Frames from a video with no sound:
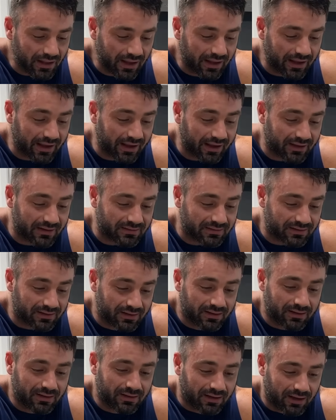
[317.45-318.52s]
And
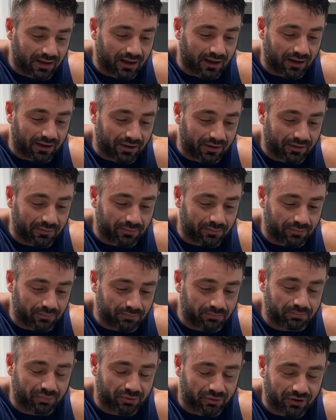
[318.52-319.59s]
I'm
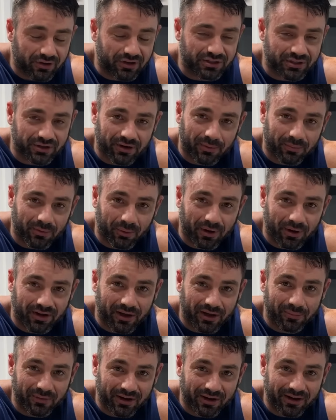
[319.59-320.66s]
pretty sure I'm going to wake
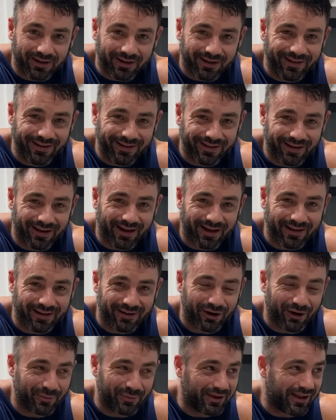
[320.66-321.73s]
up needing a high
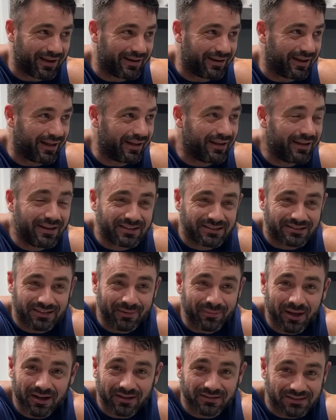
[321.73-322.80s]
carb day today.
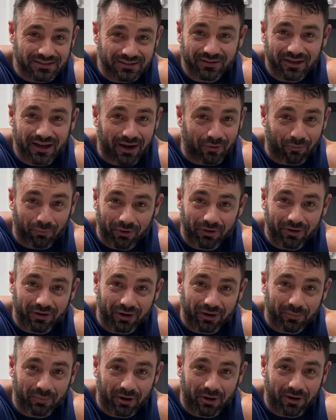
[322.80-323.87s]
Somehow still got a really
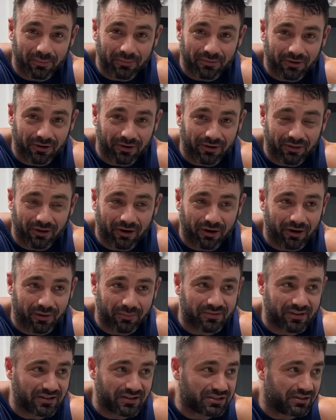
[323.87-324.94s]
good pump during the arm
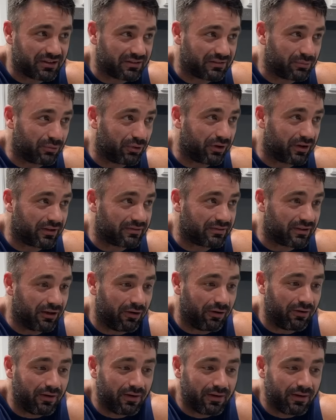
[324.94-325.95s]
session this morning. So